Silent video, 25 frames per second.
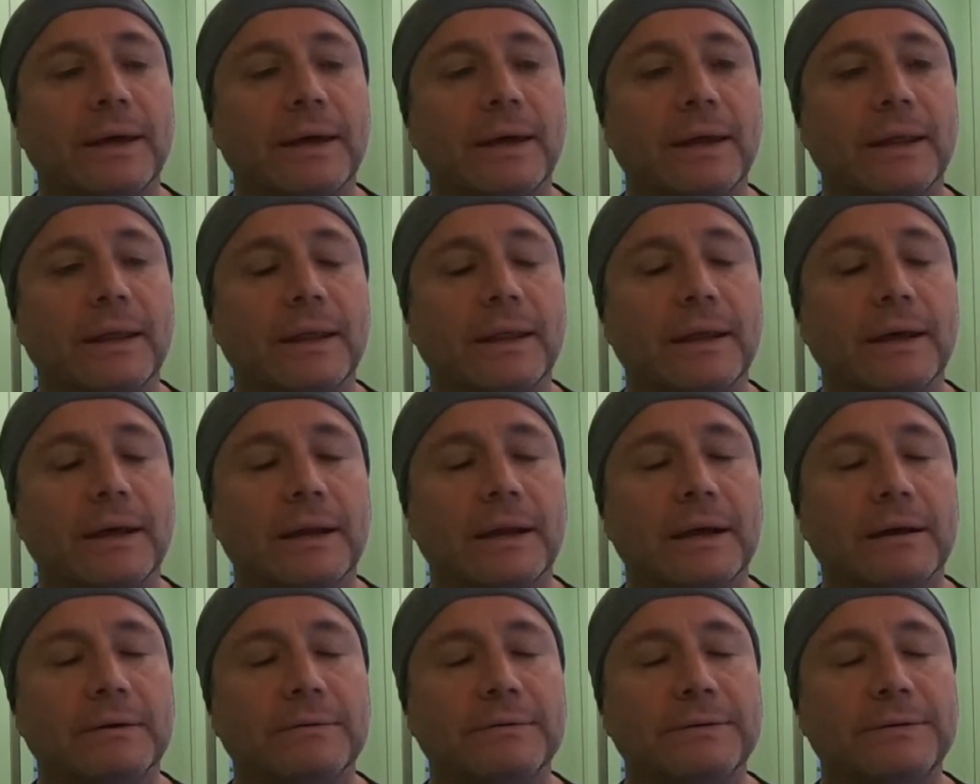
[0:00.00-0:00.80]
And
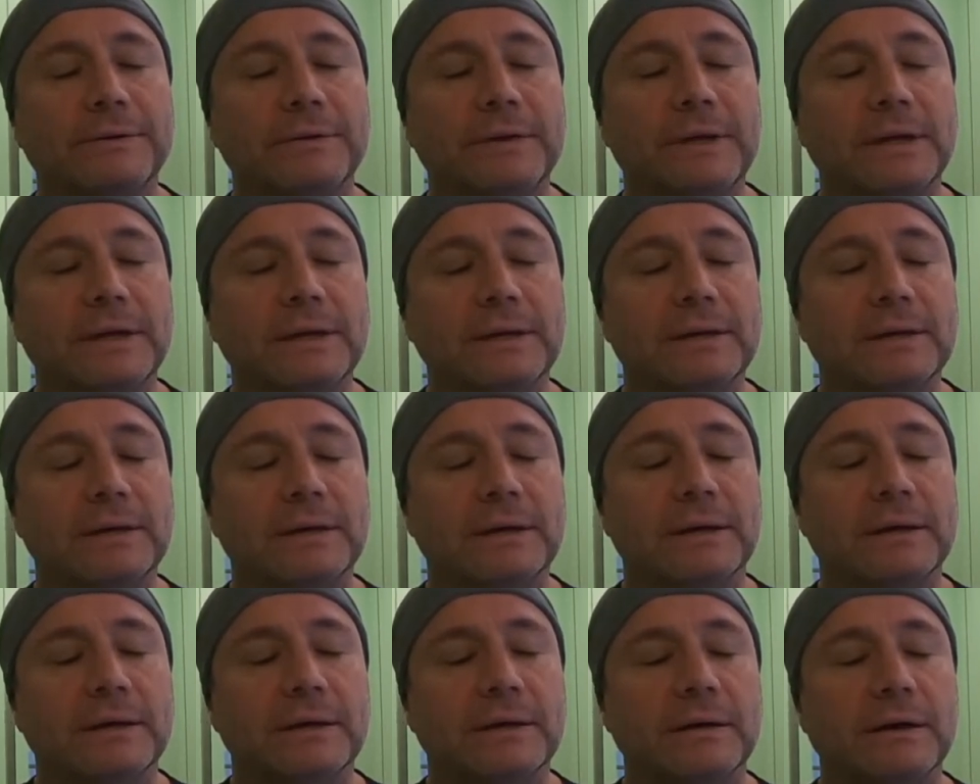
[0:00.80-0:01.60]
then I did
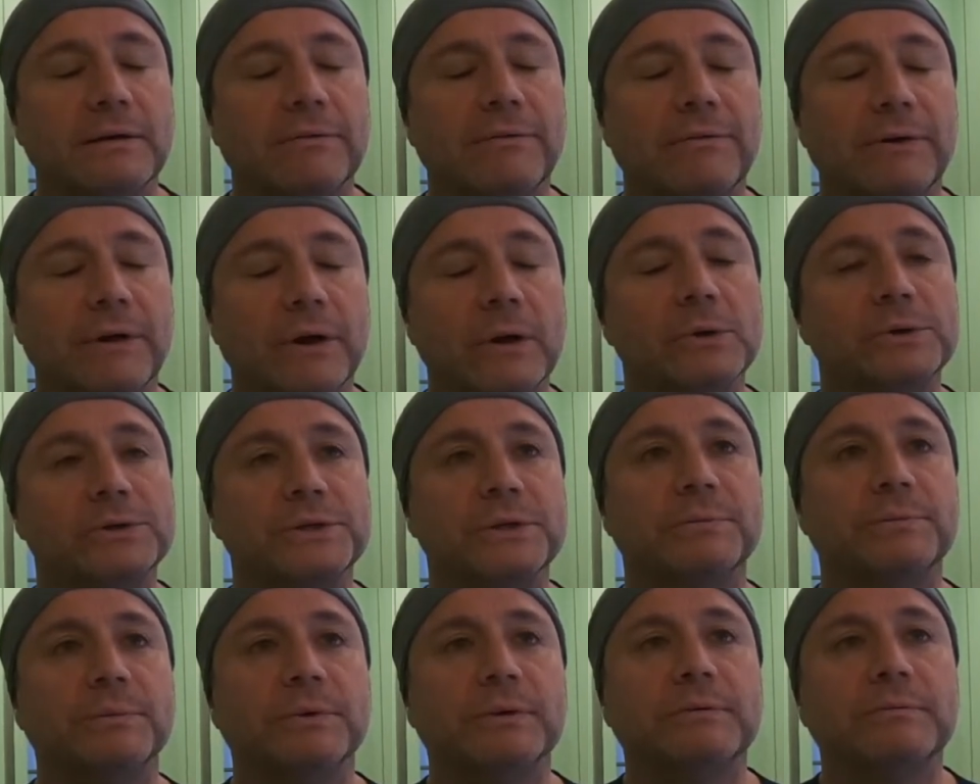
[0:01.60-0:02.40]
a
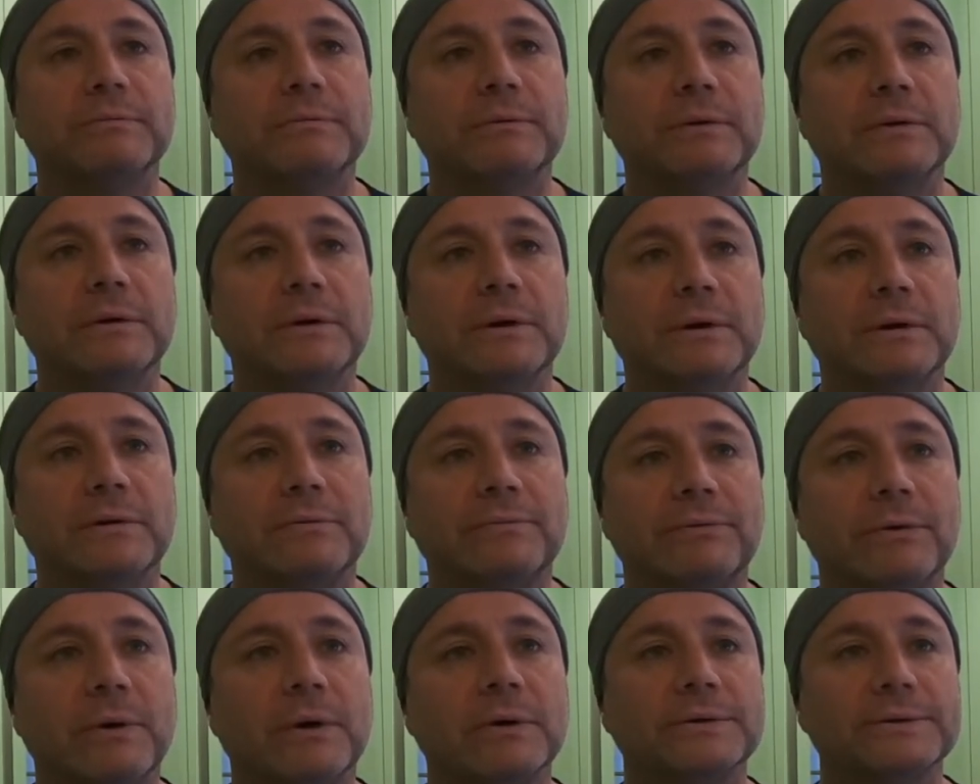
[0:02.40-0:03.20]
fellowship in
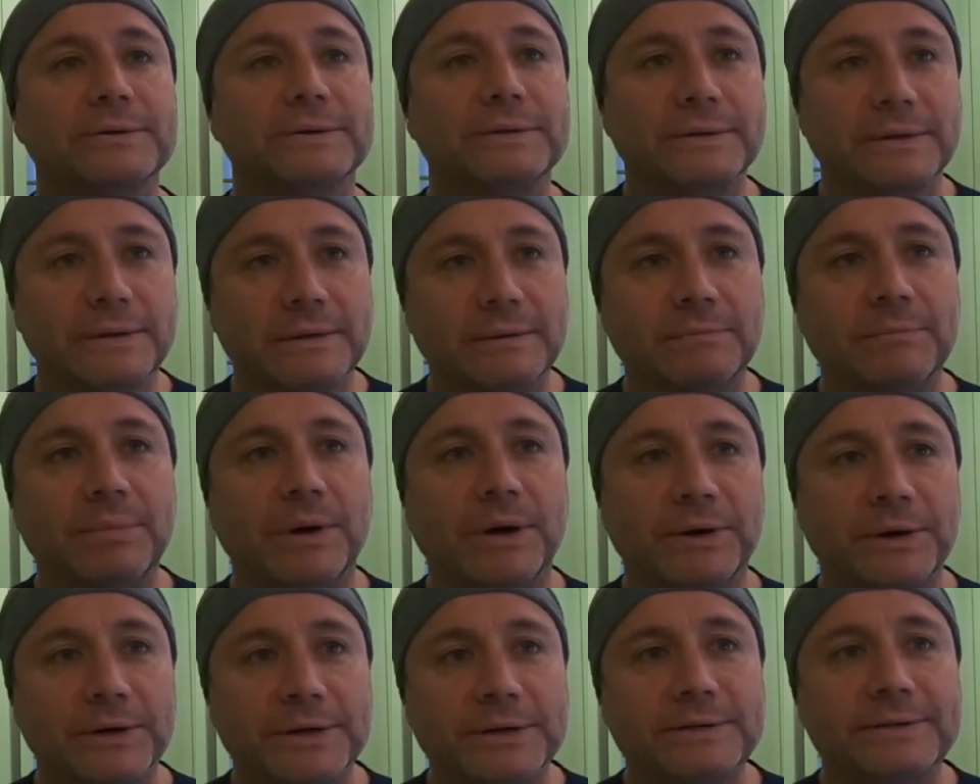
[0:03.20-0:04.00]
France, in
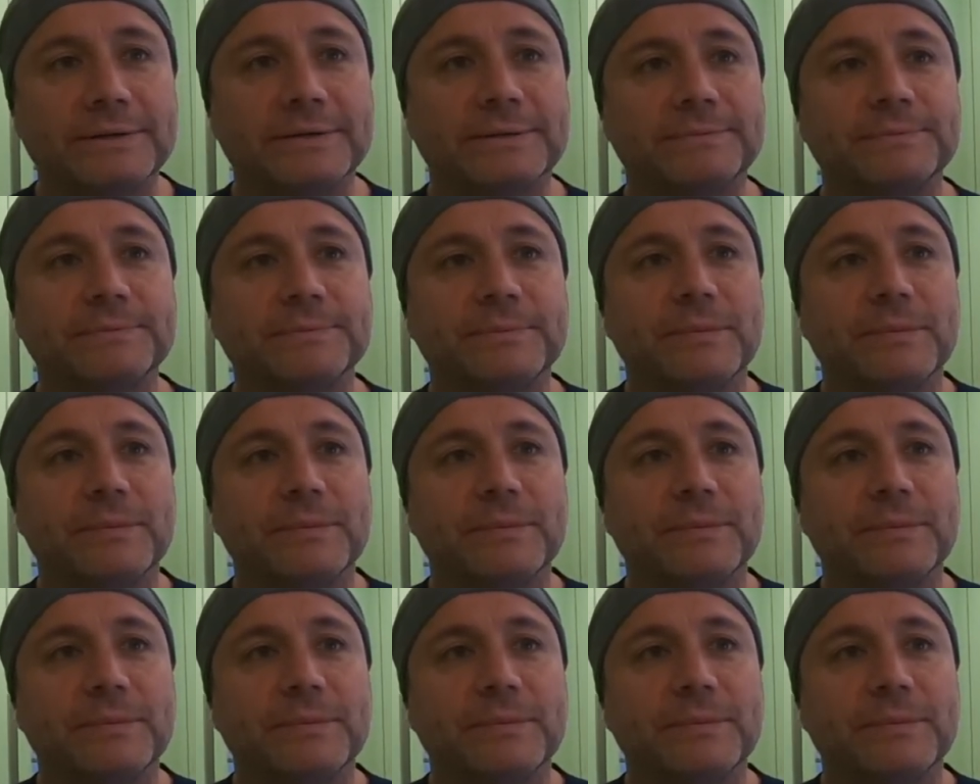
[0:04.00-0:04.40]
Paris,